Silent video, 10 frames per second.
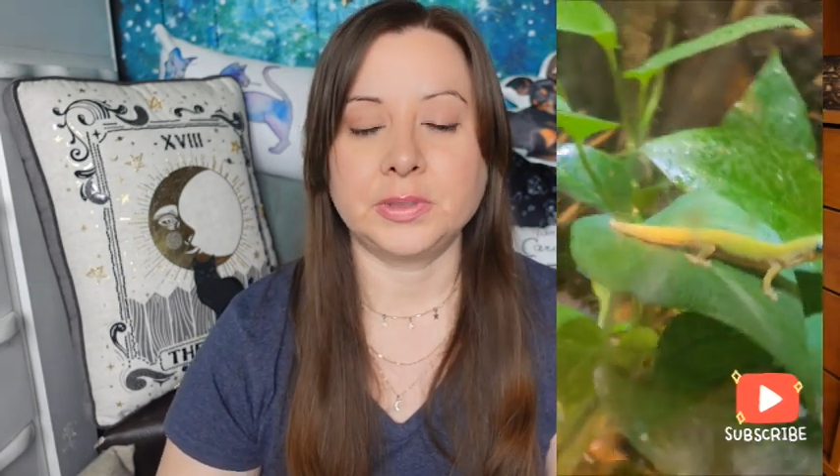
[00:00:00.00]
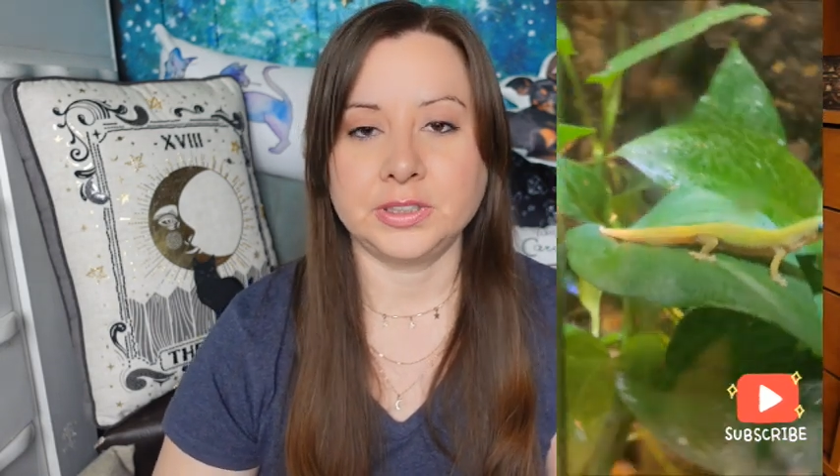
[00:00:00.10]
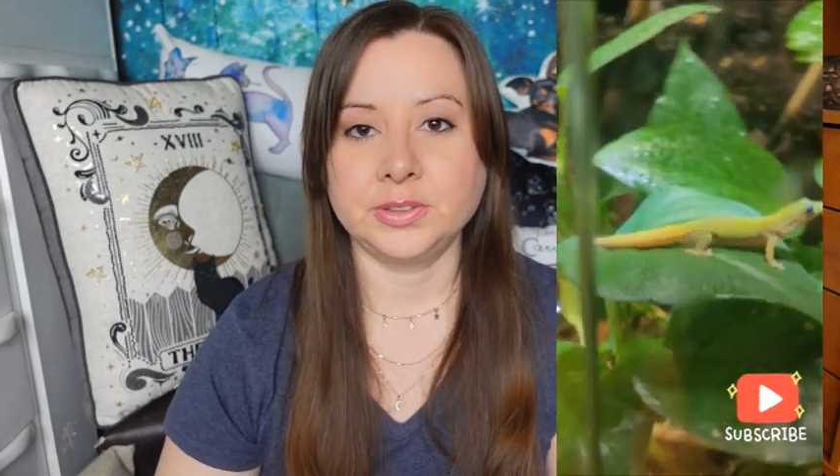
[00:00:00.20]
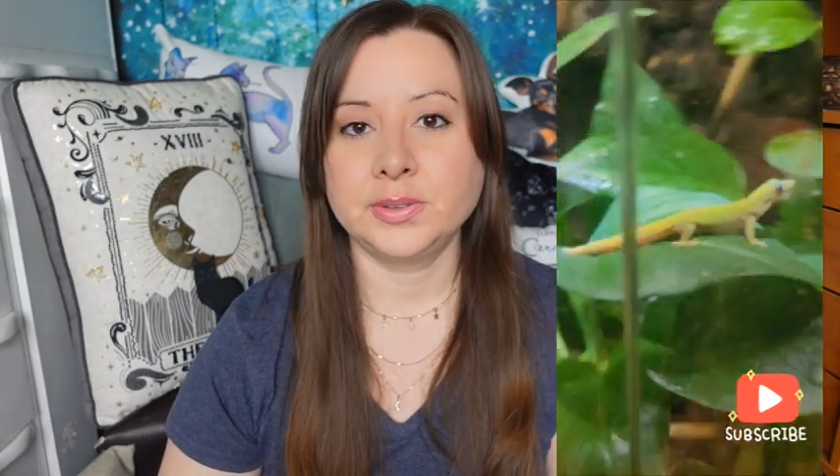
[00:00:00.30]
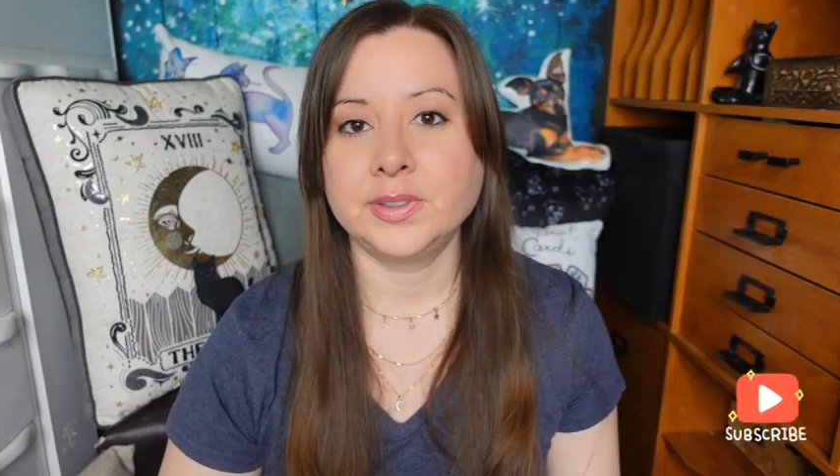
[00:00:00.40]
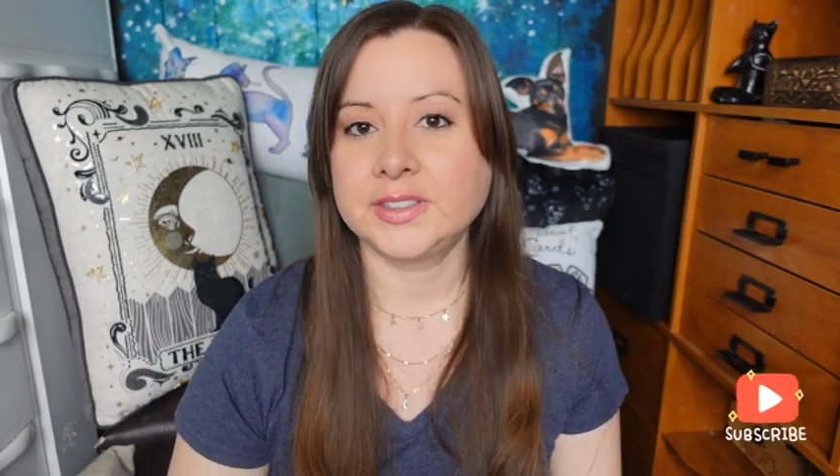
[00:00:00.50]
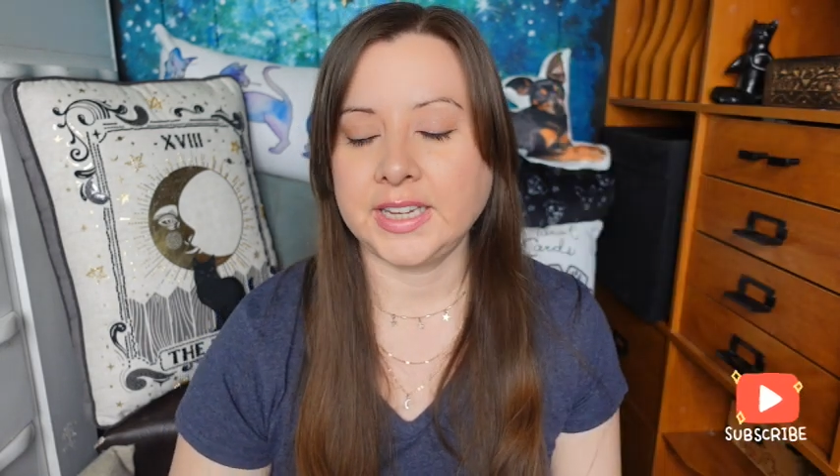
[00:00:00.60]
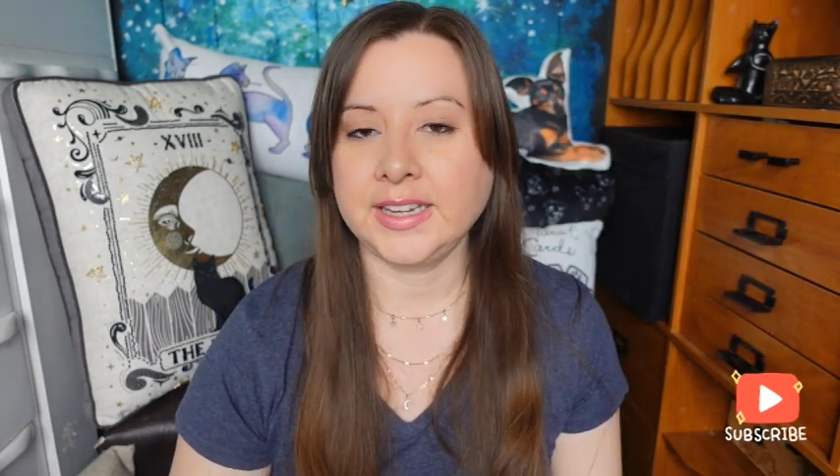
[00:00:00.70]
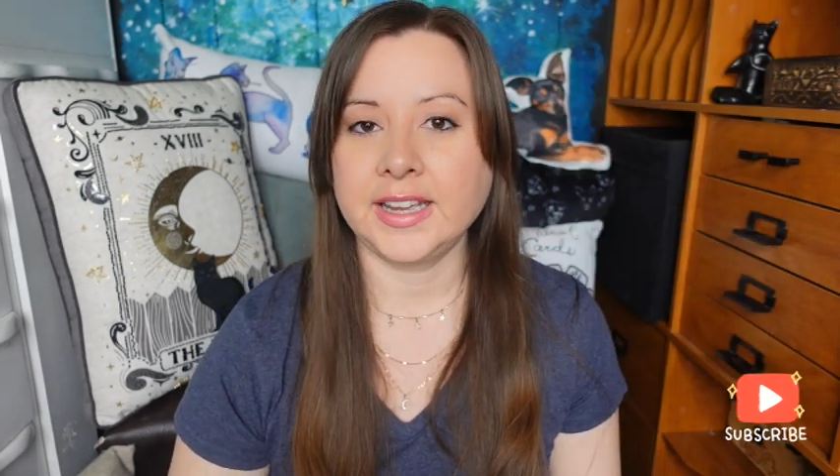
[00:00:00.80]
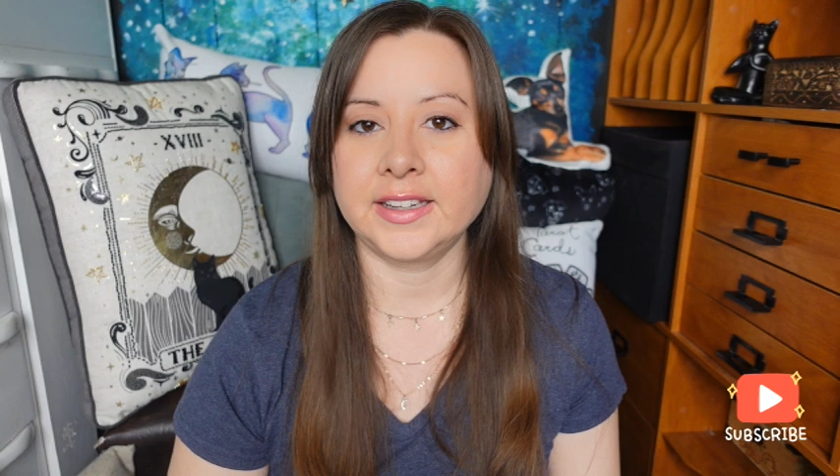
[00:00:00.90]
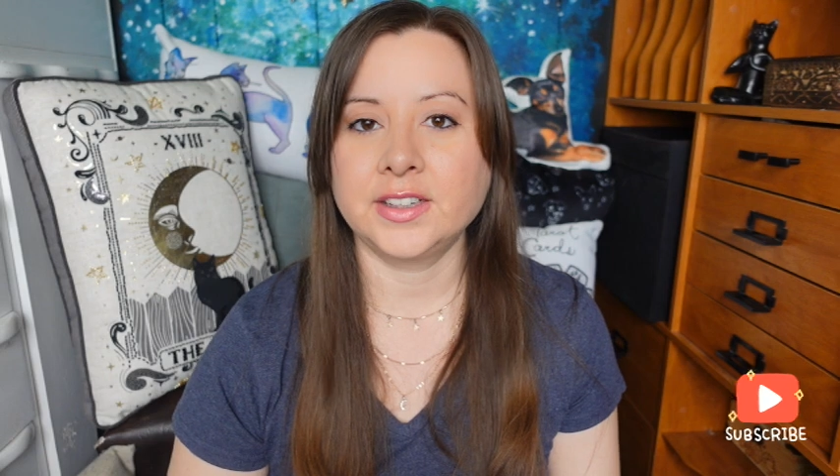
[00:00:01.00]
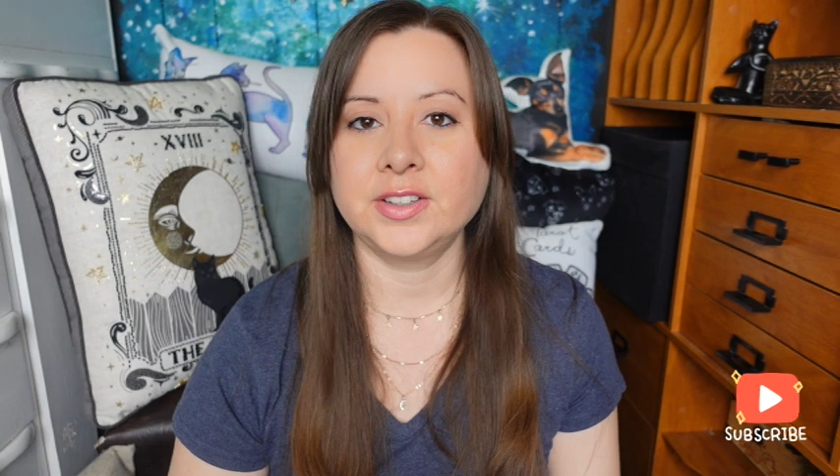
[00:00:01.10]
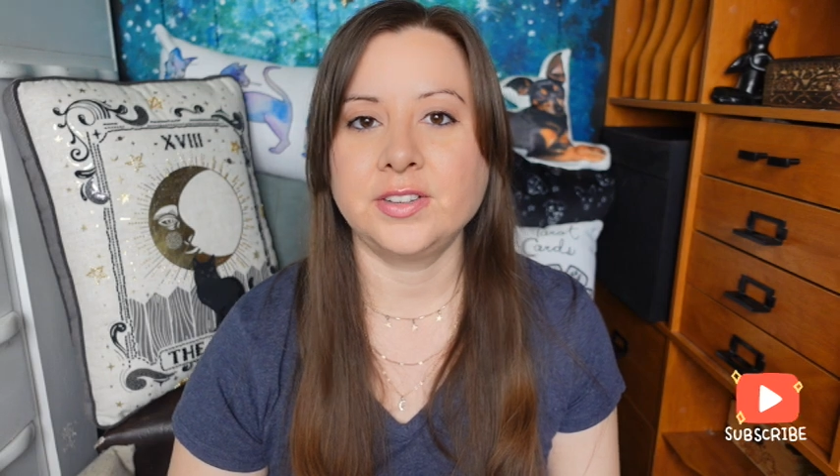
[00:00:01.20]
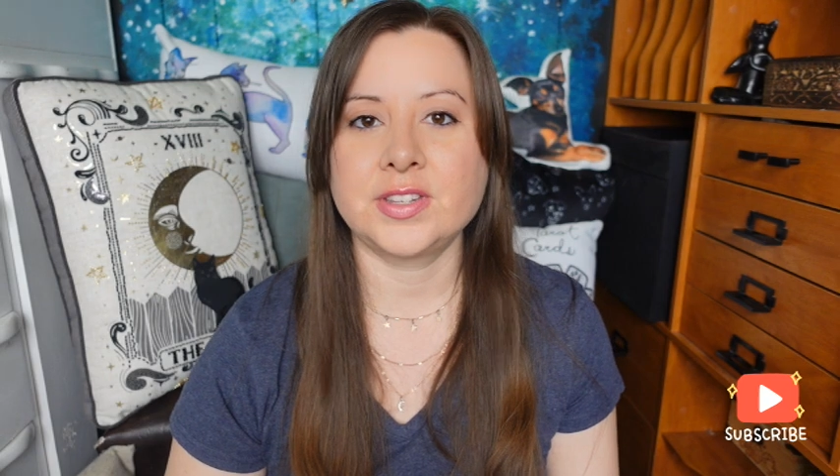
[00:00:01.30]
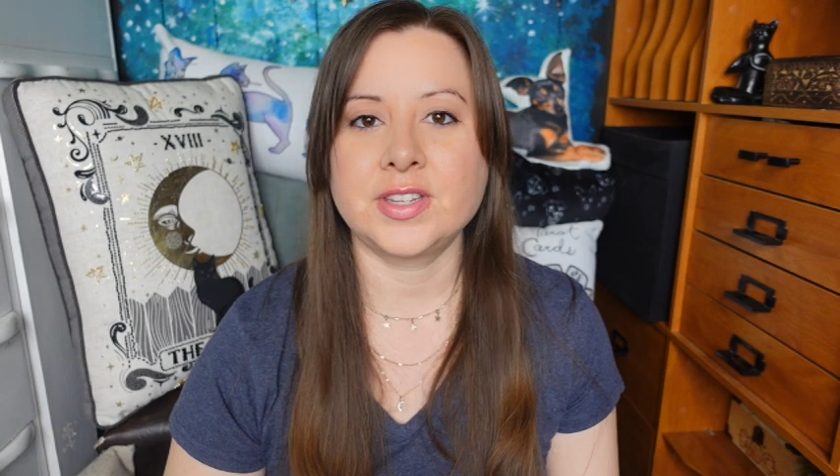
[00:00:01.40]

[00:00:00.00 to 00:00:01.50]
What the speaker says: blue day geckos.